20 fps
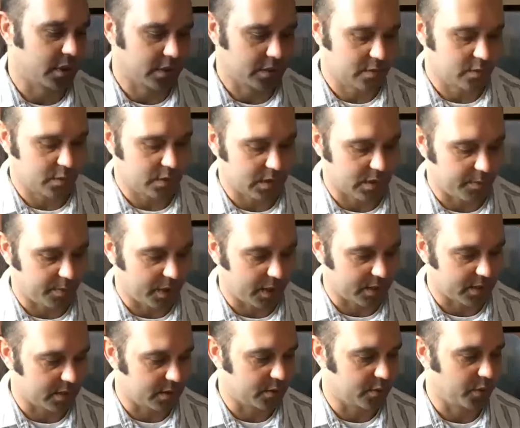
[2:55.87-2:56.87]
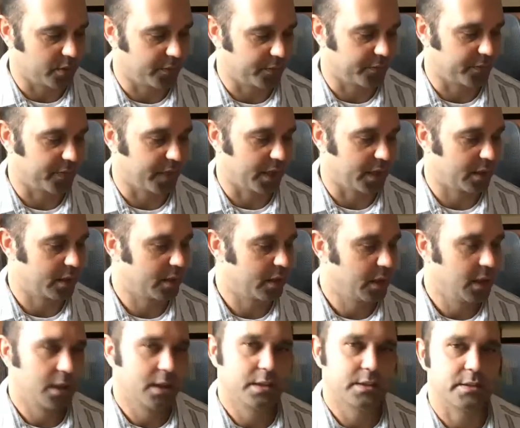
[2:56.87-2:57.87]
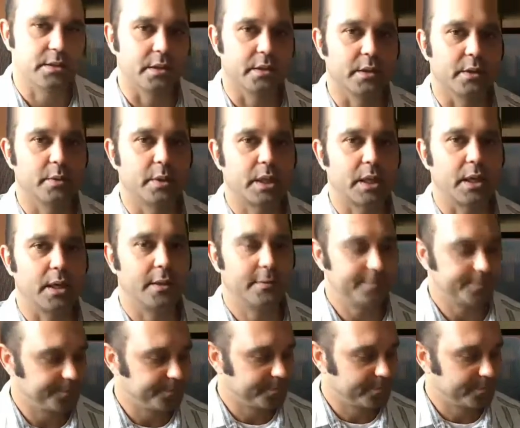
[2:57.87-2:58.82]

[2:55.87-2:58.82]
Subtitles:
So once I pass the 12th fret. So here we go.